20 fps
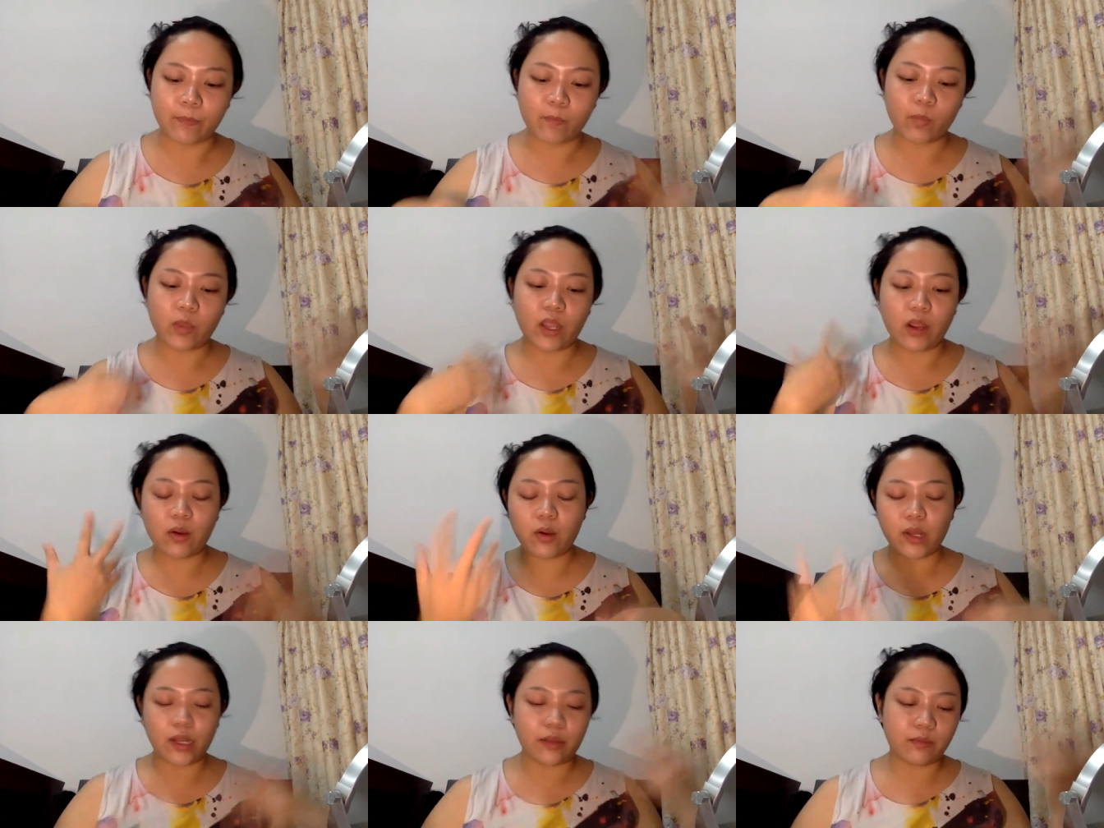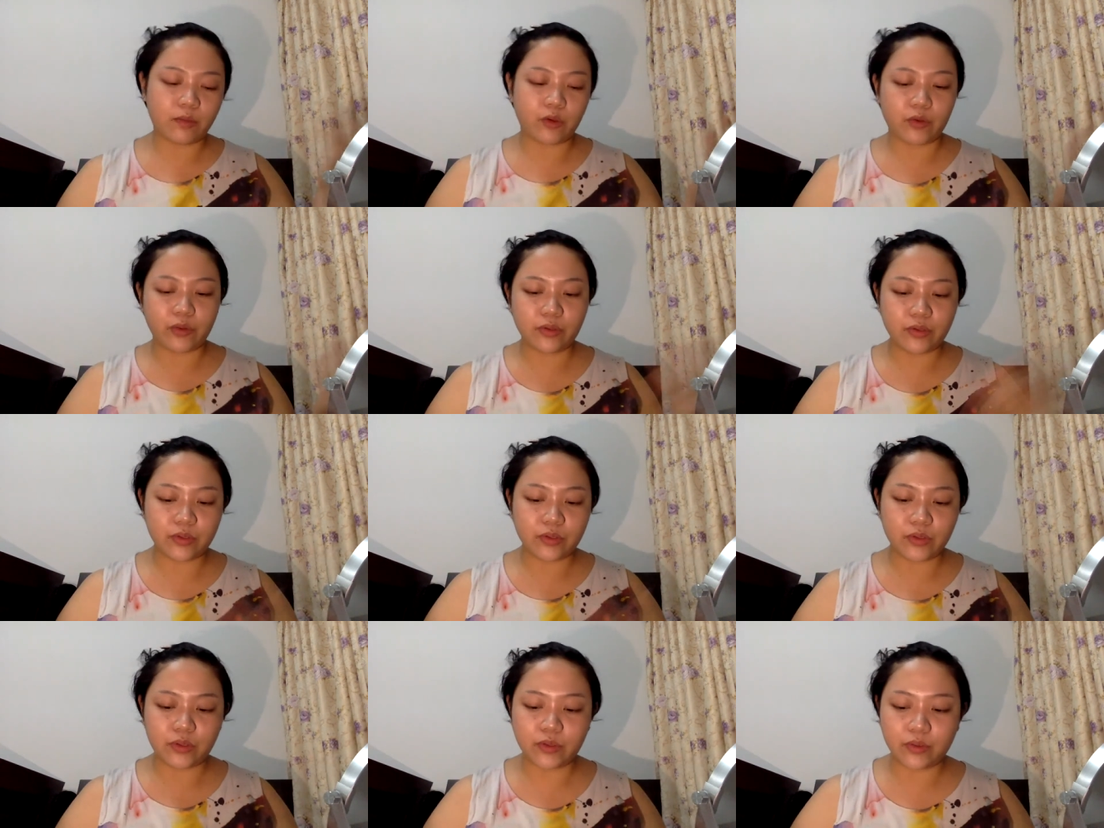Now what I'm going
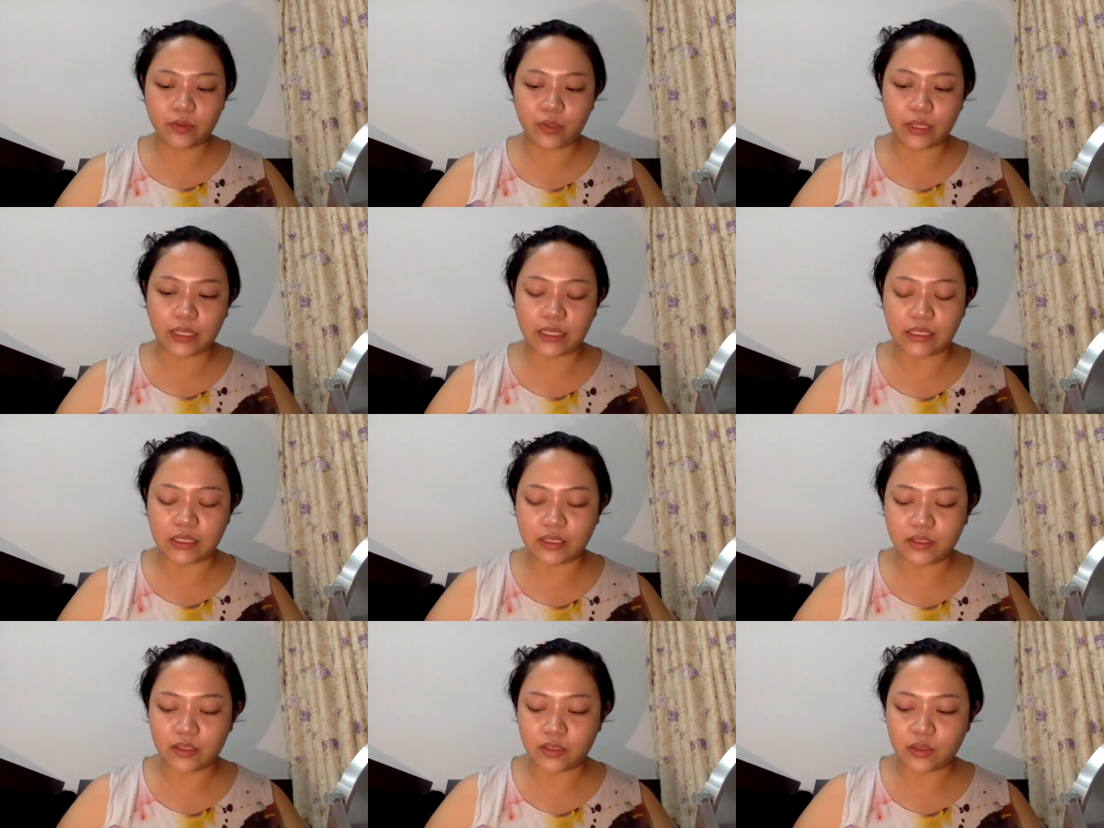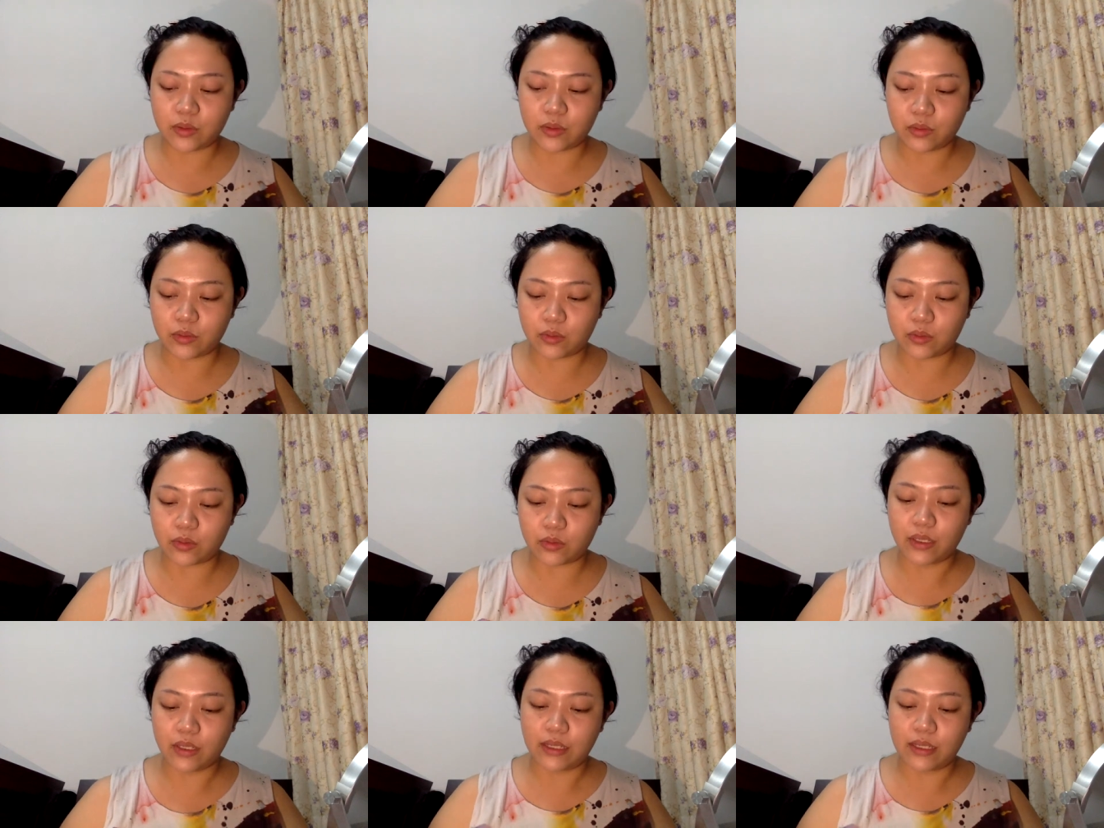to do is
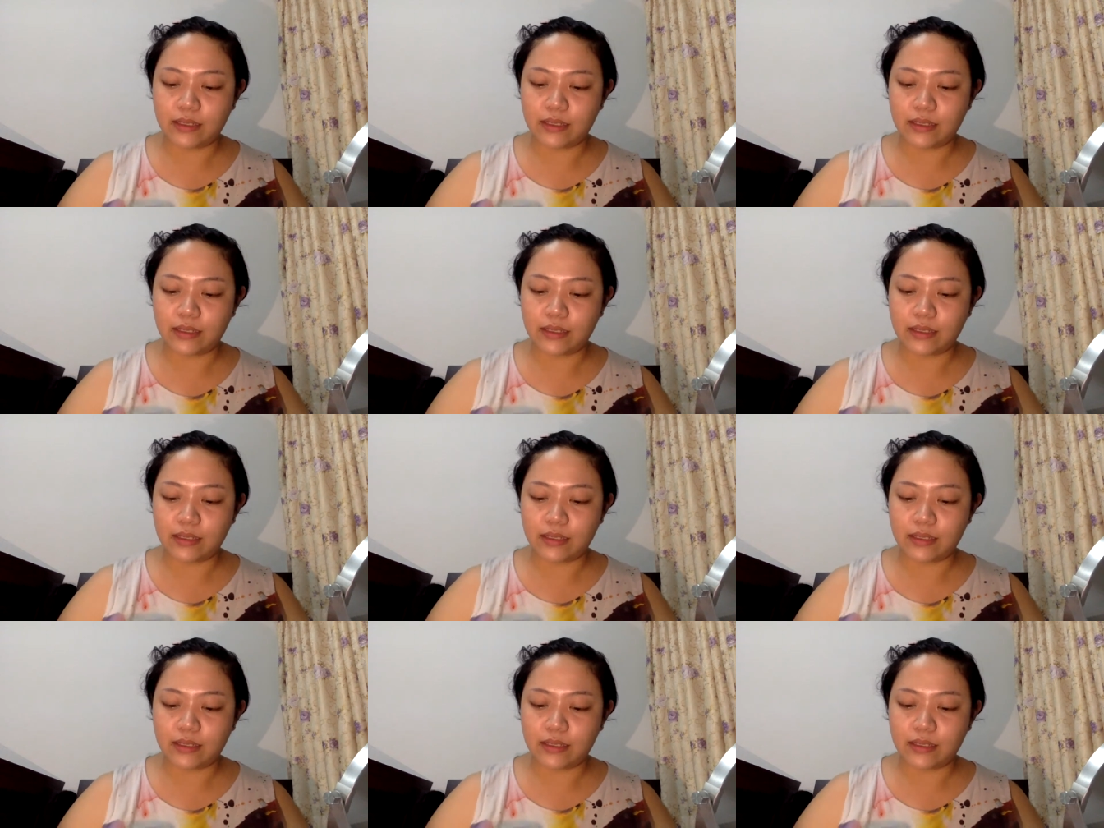to